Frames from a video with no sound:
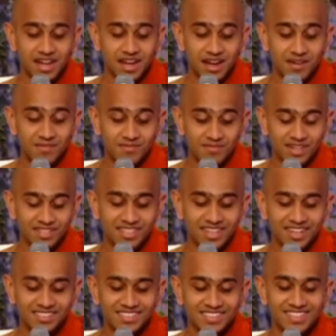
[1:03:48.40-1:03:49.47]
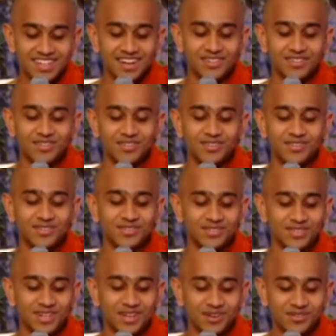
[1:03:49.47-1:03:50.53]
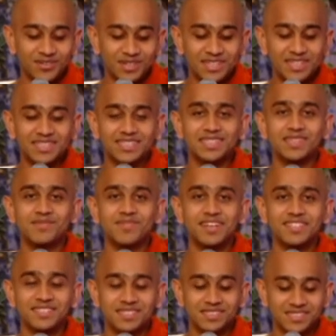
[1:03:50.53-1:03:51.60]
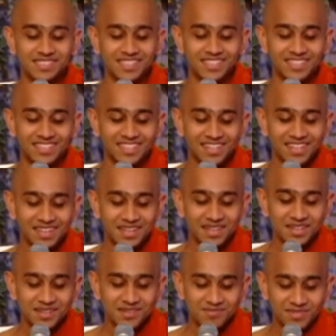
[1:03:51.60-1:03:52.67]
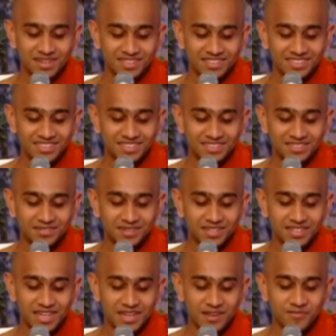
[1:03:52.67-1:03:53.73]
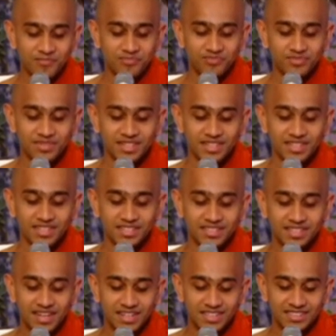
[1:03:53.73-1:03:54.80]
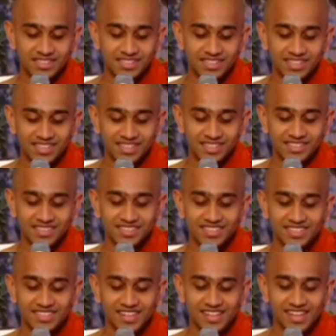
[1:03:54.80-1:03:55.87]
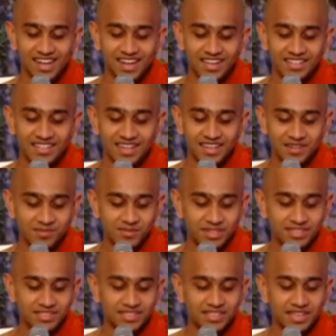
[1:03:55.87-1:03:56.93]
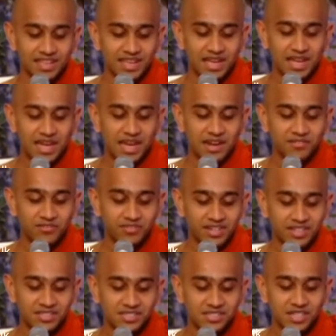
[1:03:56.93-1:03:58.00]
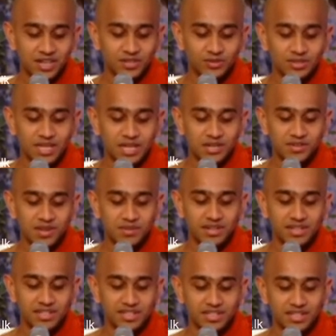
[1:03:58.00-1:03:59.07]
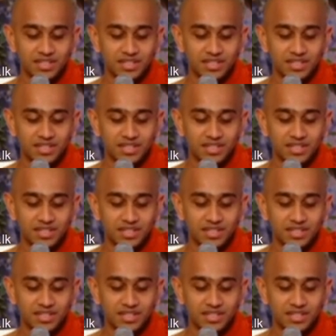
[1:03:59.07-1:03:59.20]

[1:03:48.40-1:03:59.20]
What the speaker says: Amma Darshika. Oh, now here he mentioned the mother's name. Tata Geet, Ayya Emit, and friends Sanut and family.